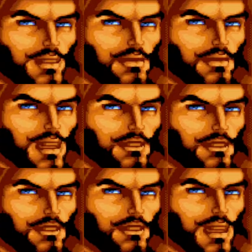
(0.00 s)
You're the
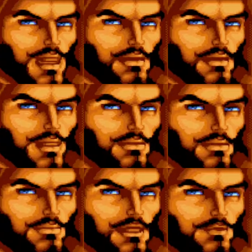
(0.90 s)
first non-Dune
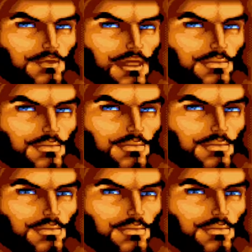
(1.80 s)
born person
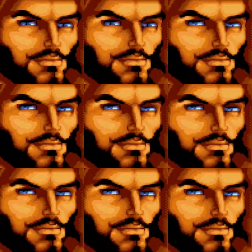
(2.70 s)
allowed to see this,
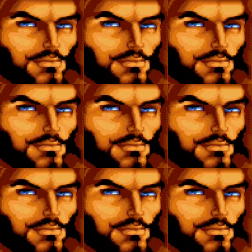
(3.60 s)
Paul.